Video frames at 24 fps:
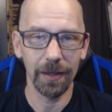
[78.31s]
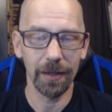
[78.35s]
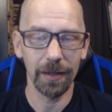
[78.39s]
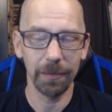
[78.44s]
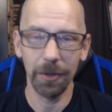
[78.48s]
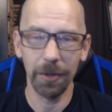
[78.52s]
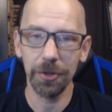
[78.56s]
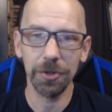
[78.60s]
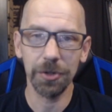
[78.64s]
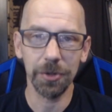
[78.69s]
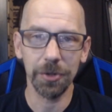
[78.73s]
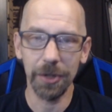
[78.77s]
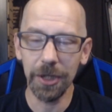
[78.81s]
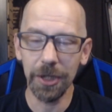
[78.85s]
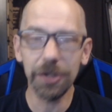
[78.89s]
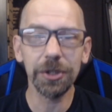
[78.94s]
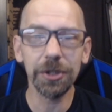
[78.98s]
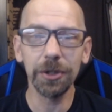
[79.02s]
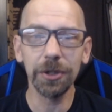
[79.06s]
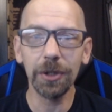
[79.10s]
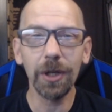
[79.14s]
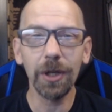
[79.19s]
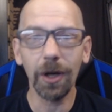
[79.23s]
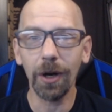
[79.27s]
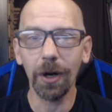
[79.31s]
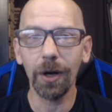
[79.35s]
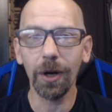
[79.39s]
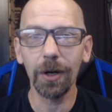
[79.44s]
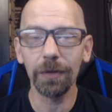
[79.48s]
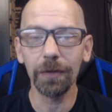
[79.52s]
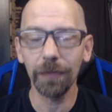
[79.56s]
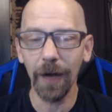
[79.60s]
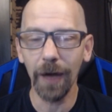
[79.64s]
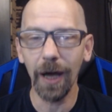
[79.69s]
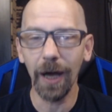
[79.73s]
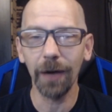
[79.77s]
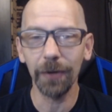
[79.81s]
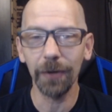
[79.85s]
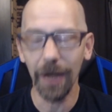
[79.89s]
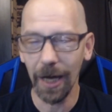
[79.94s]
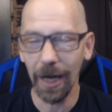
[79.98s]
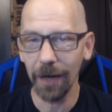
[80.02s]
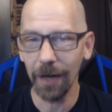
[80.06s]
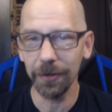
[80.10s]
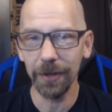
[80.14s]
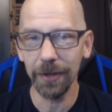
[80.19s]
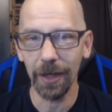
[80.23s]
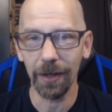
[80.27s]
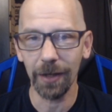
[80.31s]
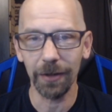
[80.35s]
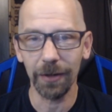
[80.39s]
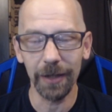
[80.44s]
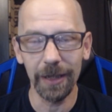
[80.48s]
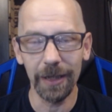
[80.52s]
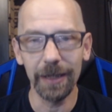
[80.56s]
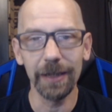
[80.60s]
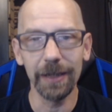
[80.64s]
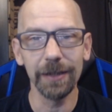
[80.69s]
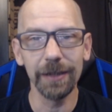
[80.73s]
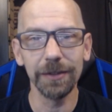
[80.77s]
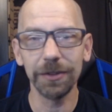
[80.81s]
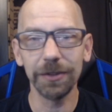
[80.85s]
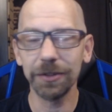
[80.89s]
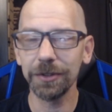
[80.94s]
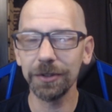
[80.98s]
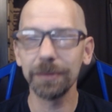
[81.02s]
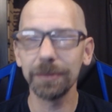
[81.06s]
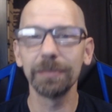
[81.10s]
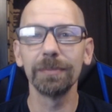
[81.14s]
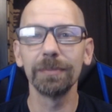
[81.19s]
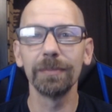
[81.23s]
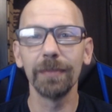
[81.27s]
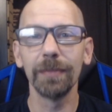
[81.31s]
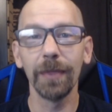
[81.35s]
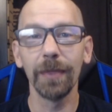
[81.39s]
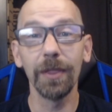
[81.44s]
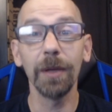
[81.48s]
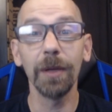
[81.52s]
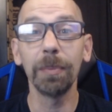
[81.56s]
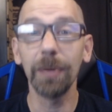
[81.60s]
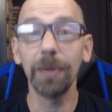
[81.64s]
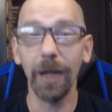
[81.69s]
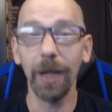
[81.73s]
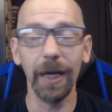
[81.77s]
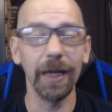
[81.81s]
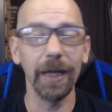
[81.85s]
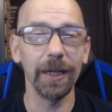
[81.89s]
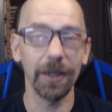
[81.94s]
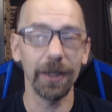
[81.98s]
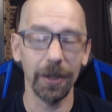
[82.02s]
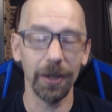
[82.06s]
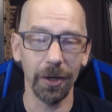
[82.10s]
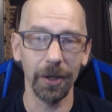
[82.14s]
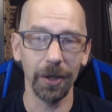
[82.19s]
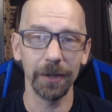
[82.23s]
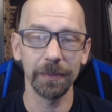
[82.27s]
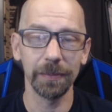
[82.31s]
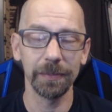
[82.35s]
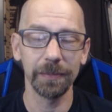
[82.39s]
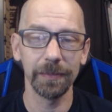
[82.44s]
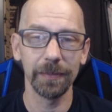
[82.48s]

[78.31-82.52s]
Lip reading: the most traditional card found out there is the playing card.